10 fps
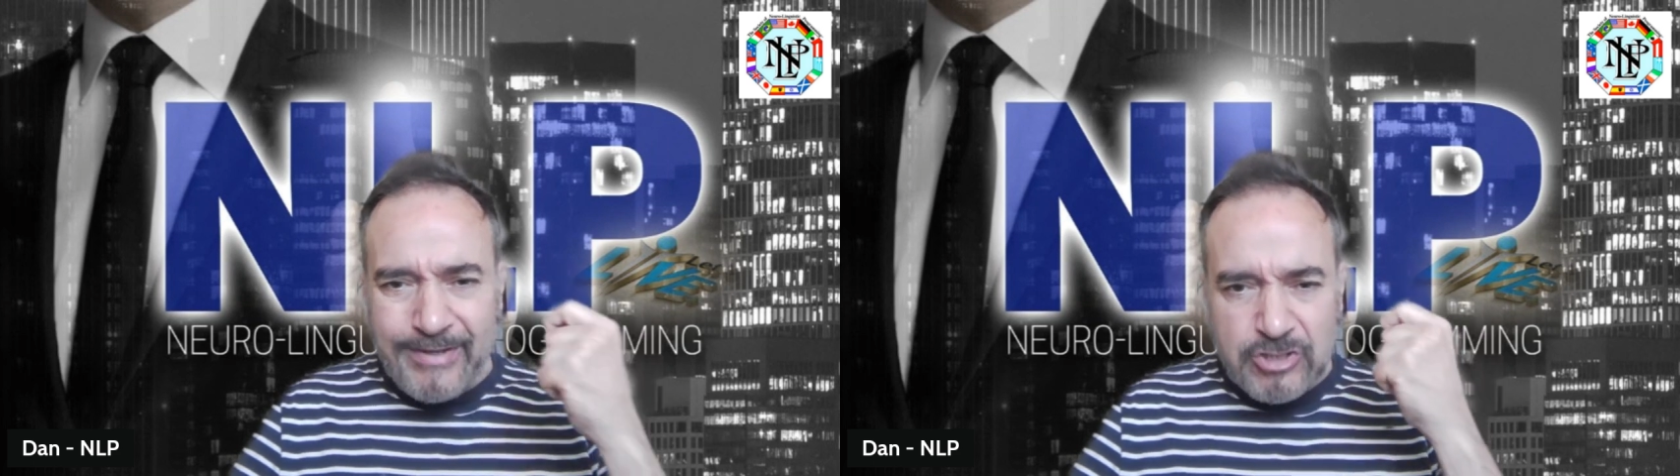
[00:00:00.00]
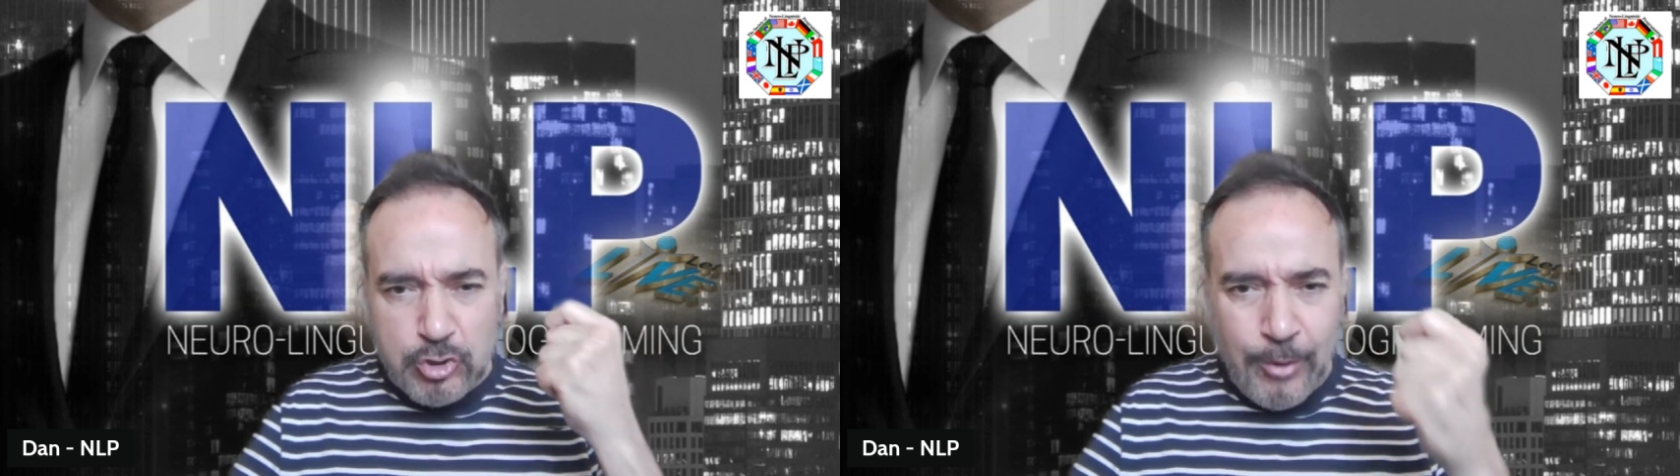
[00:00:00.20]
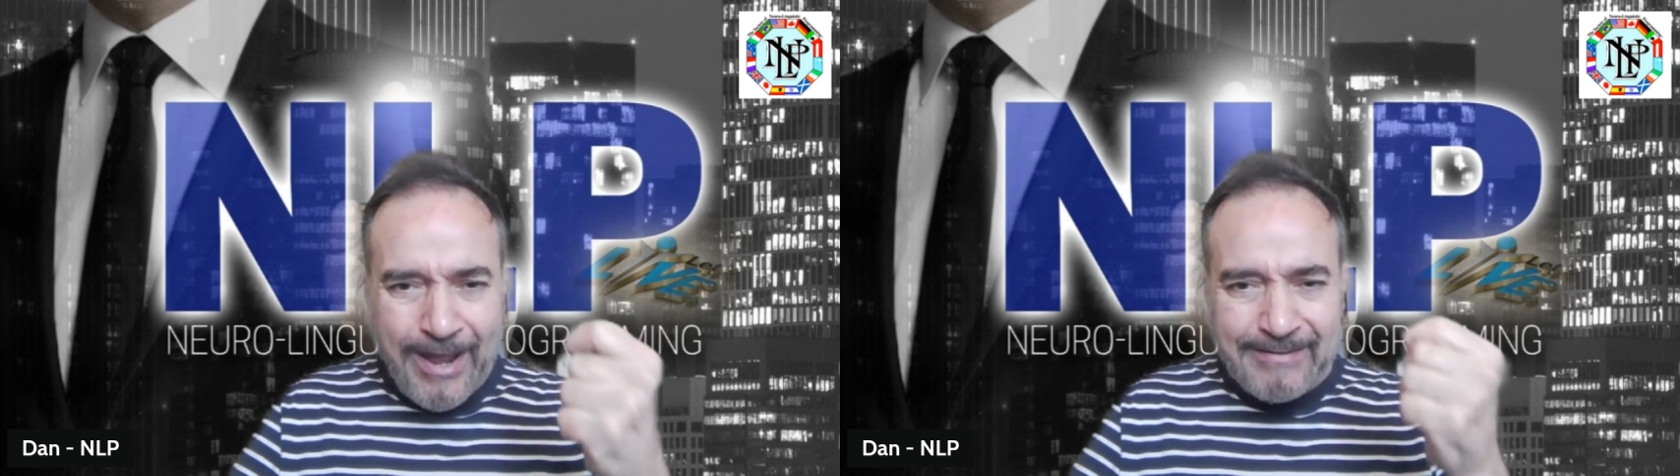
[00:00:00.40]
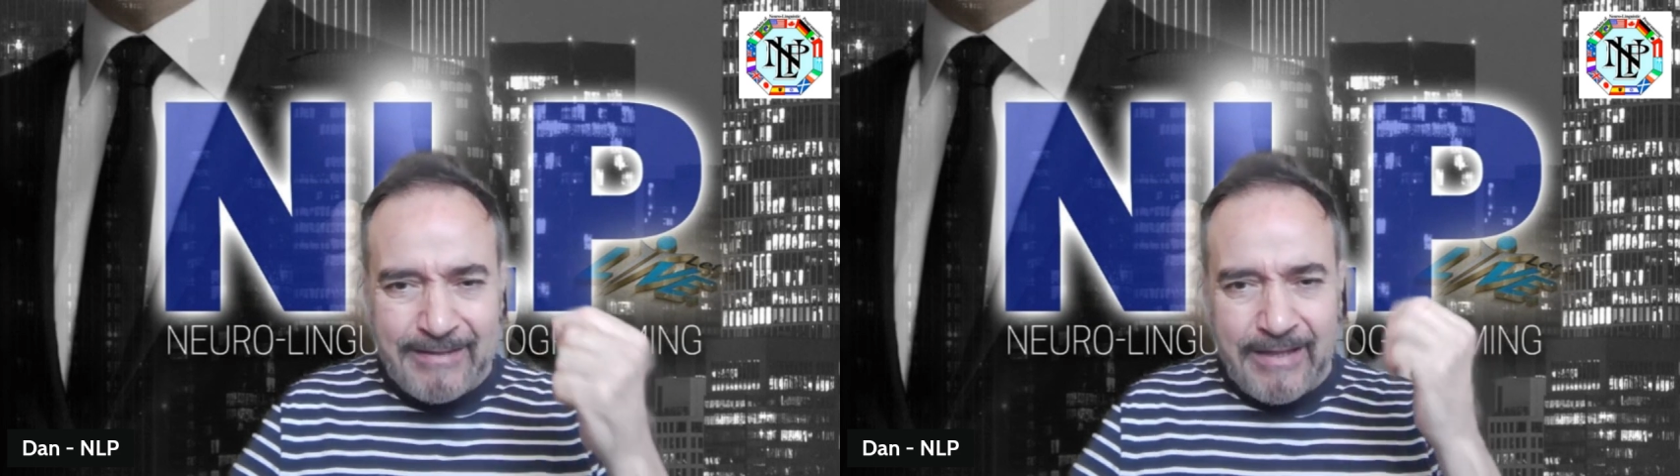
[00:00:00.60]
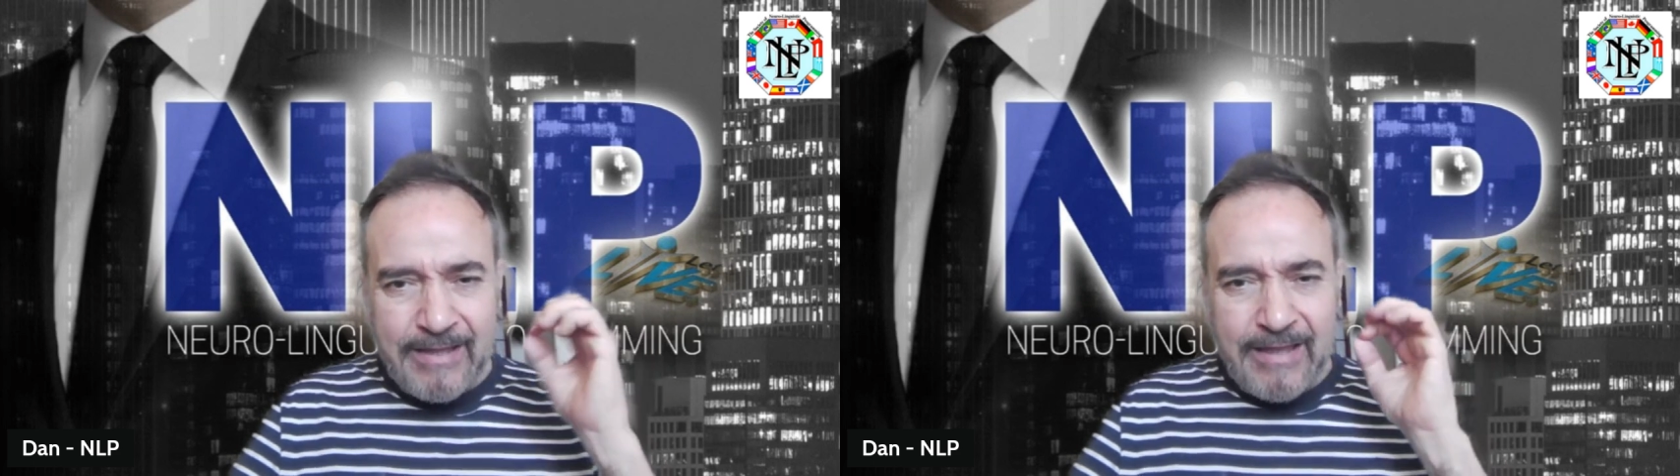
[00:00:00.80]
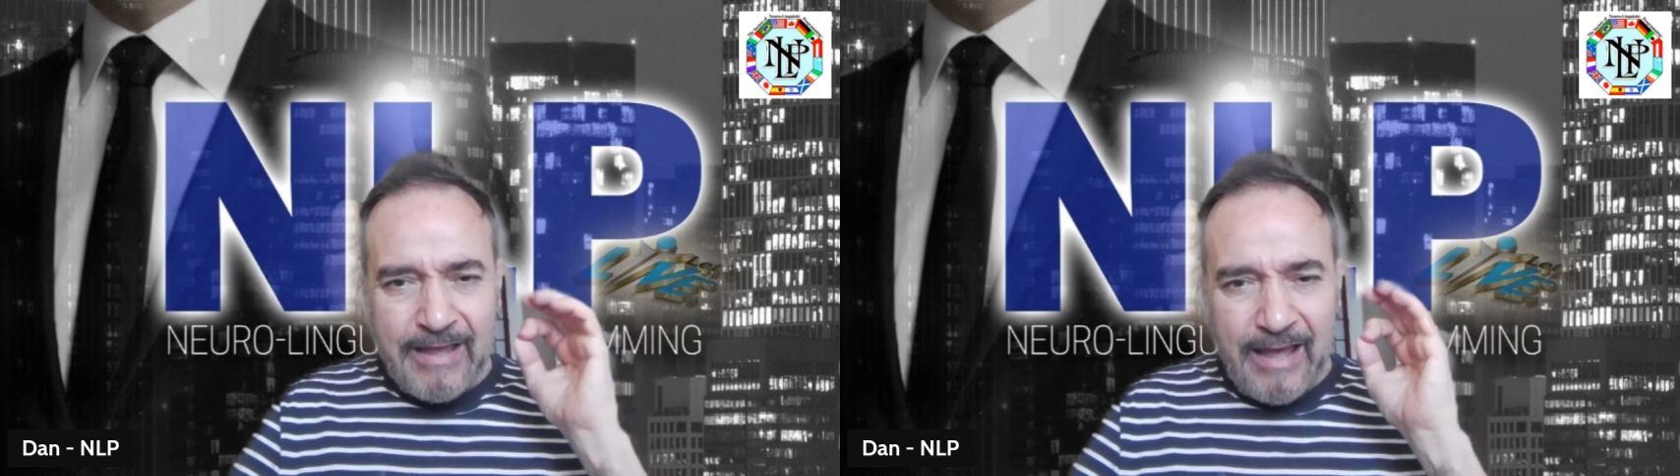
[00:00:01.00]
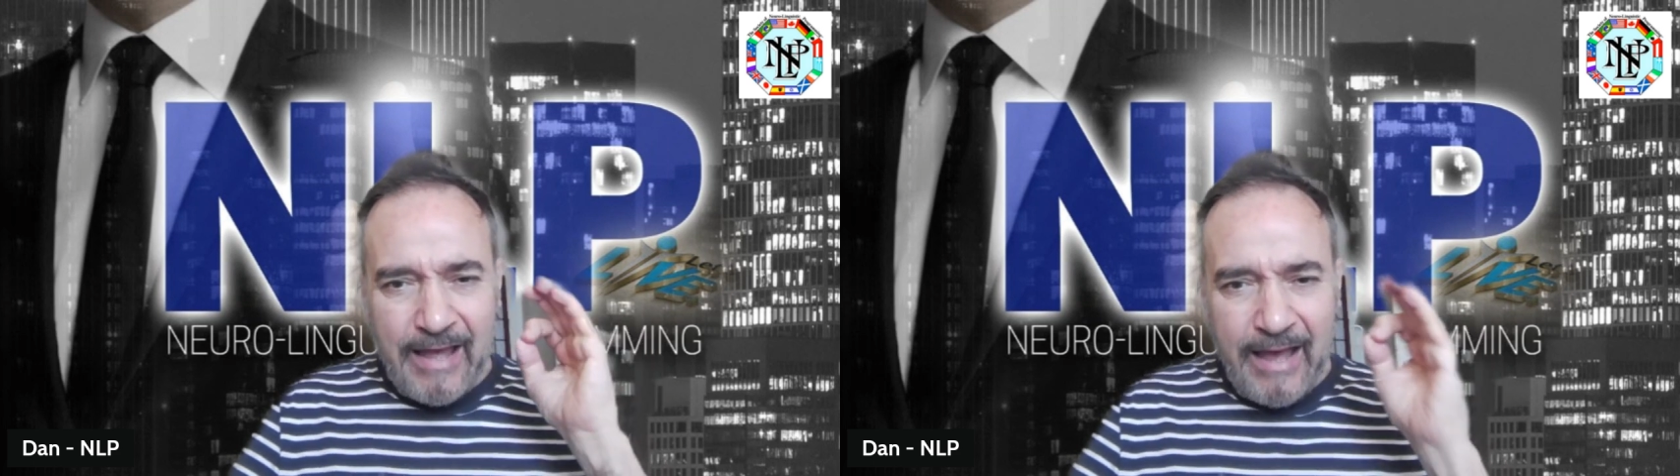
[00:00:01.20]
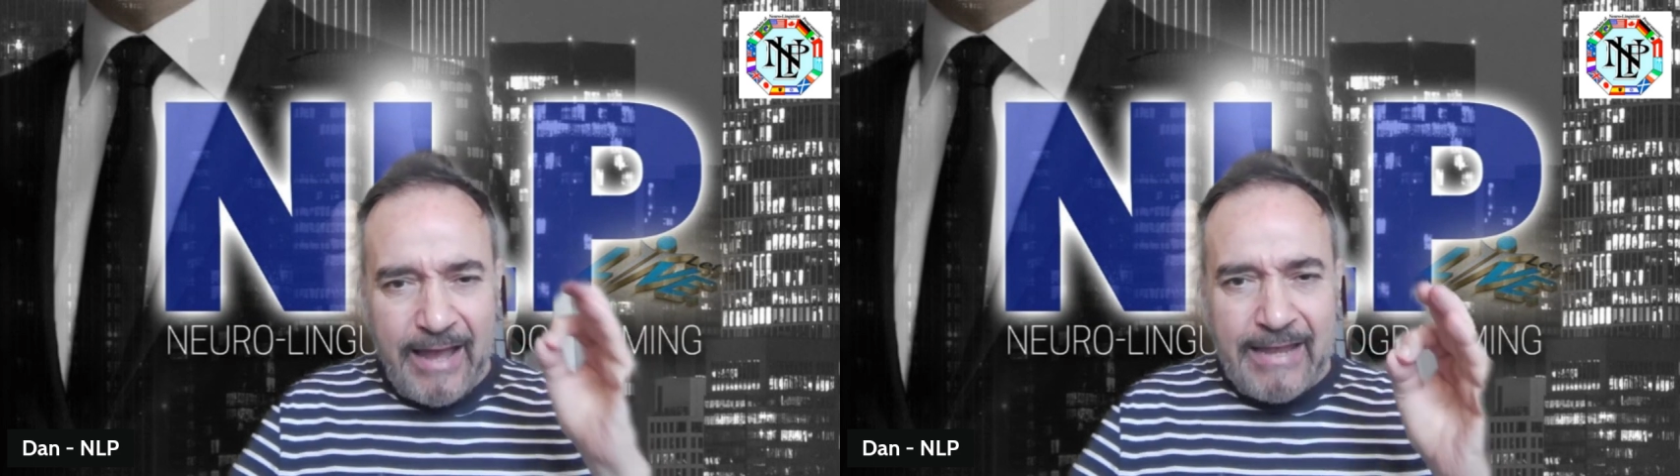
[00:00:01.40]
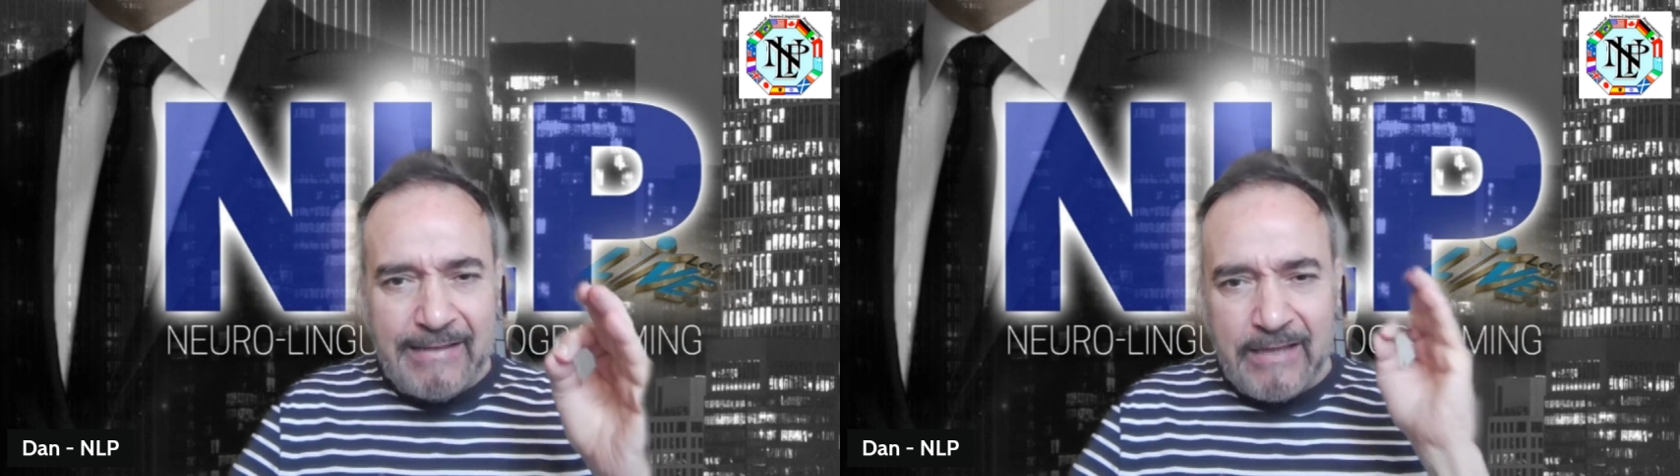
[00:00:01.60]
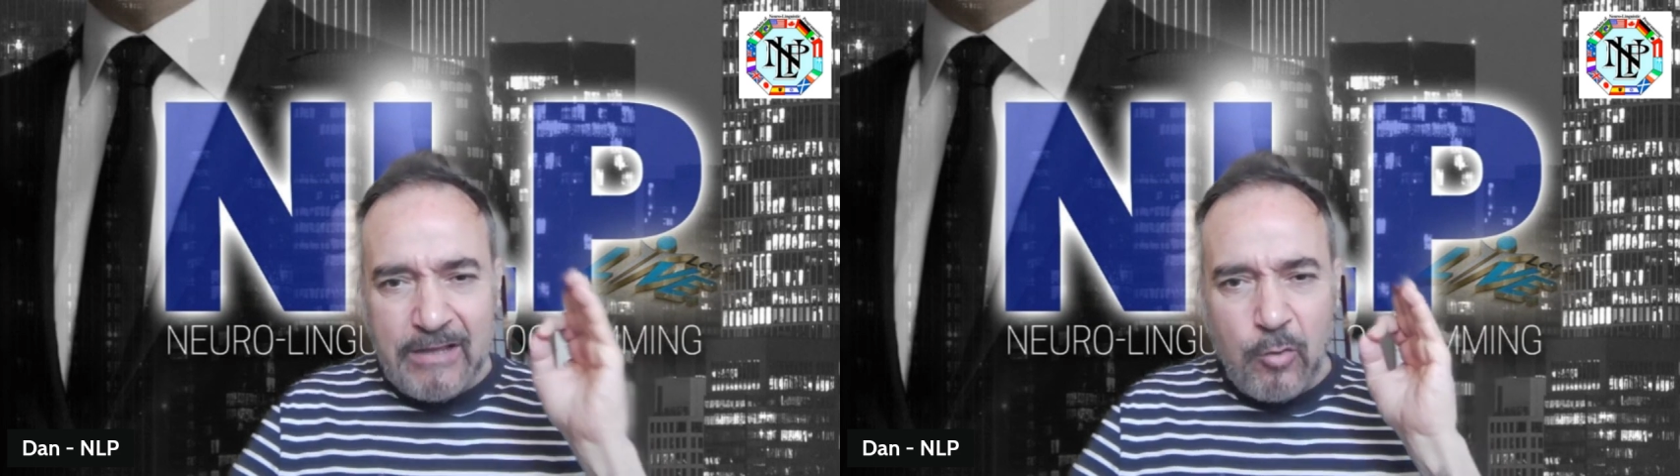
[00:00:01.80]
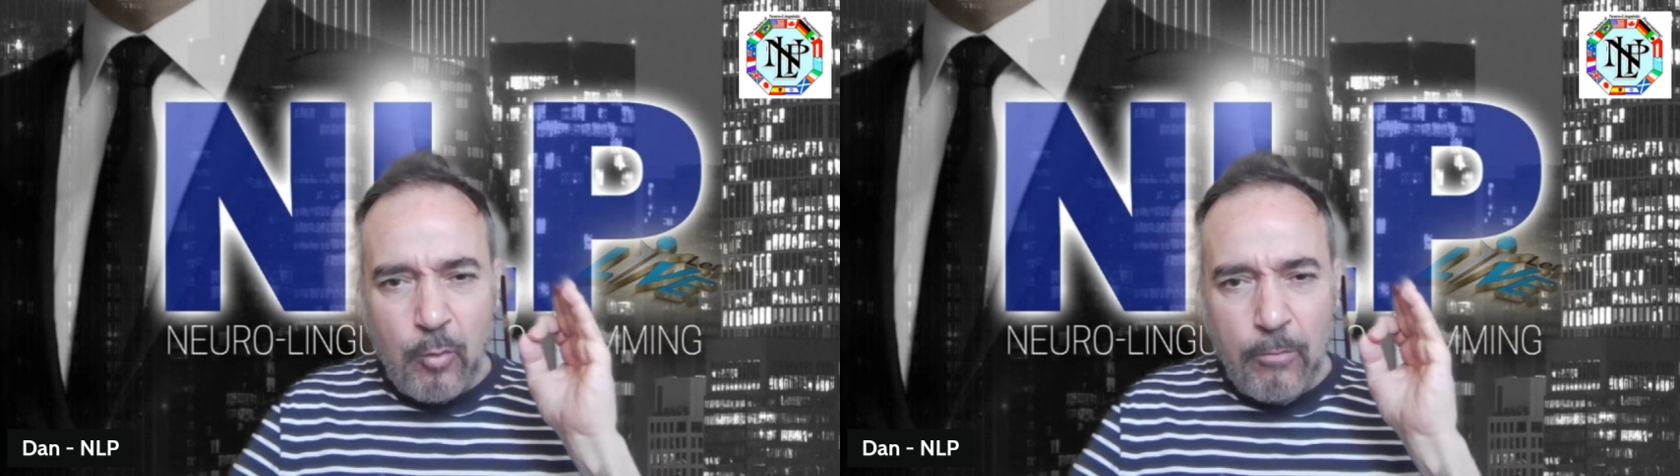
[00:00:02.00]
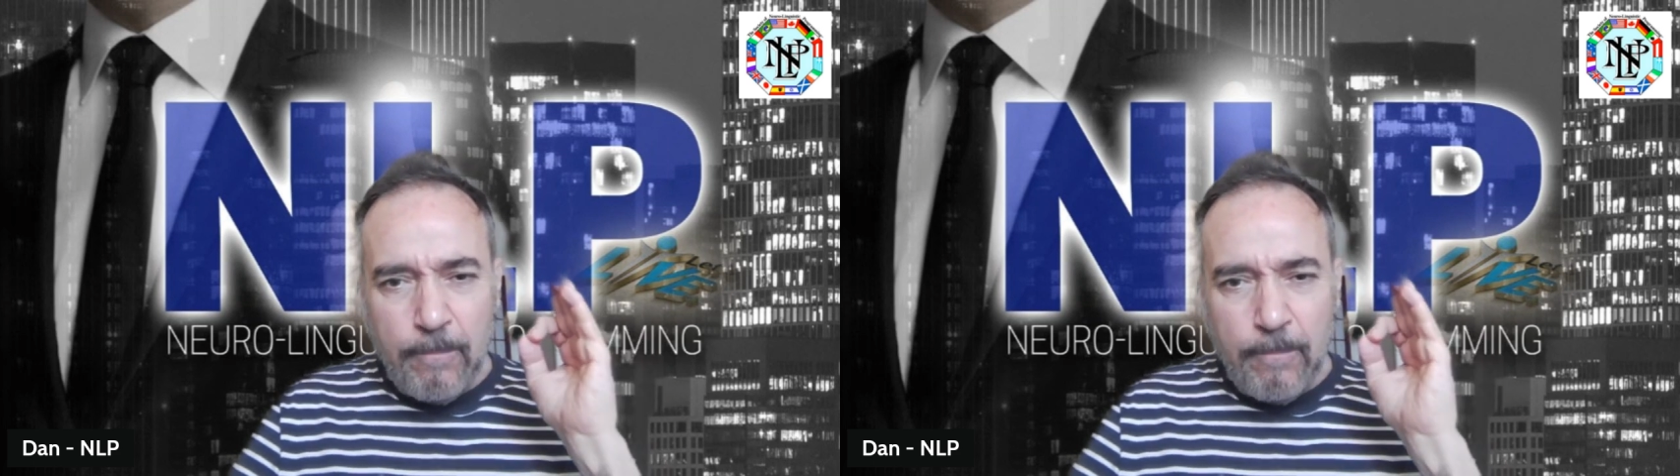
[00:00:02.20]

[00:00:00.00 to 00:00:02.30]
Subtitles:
extract highly